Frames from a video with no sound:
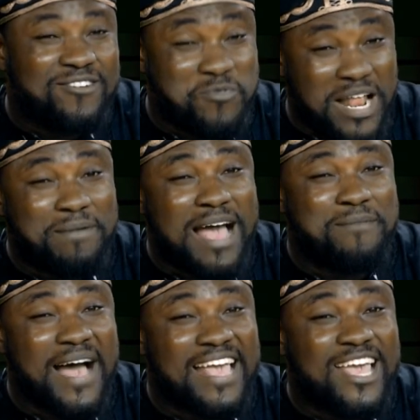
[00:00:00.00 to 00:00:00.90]
Una bye
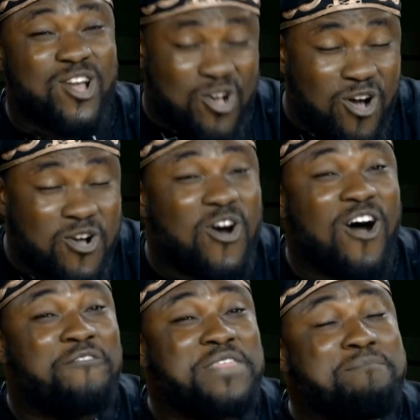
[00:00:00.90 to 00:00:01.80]
bye. Koko
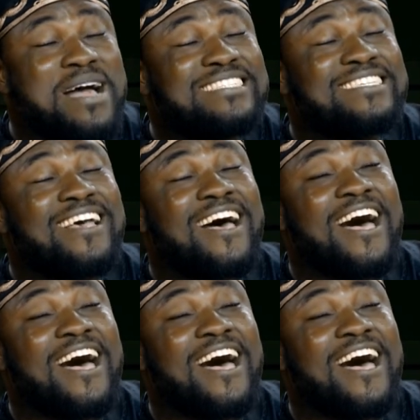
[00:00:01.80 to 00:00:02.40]
of the Matter.